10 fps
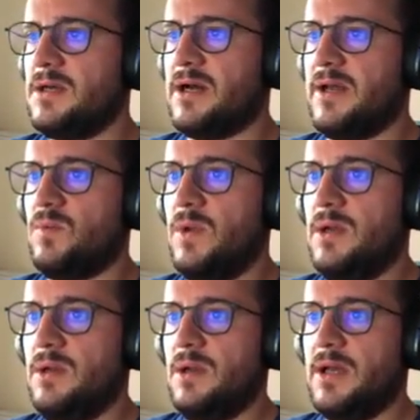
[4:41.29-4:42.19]
I
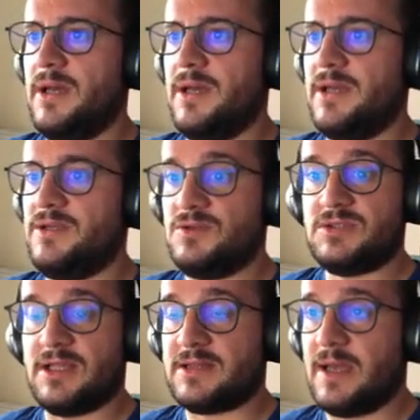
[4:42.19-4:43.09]
will uh, use
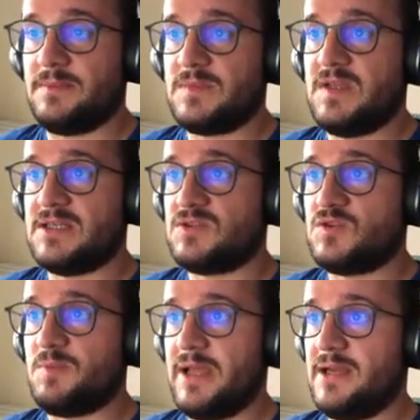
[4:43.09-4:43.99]
that time just to
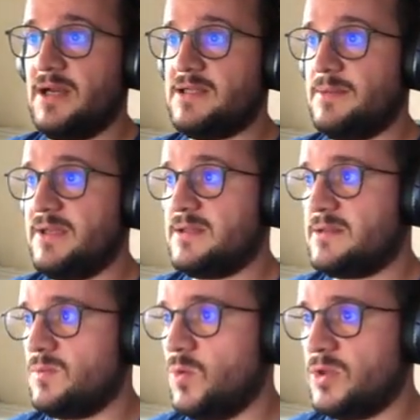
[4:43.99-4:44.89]
explain a little bit
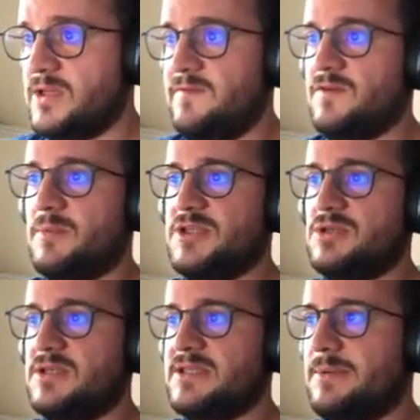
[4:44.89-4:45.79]
what
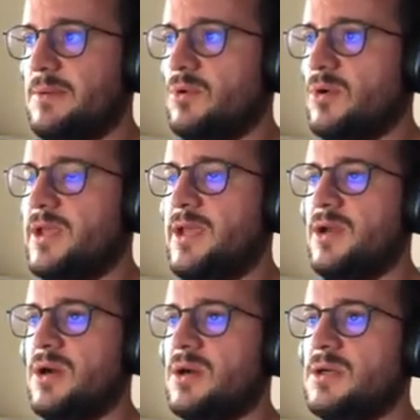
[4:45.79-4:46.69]
information is available
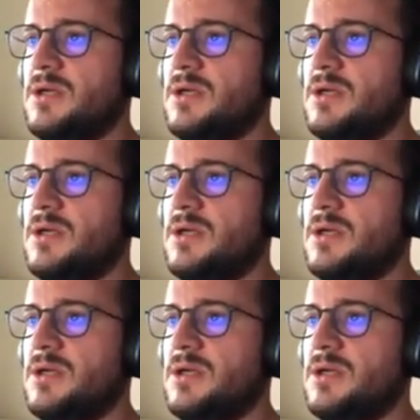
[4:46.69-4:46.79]
here.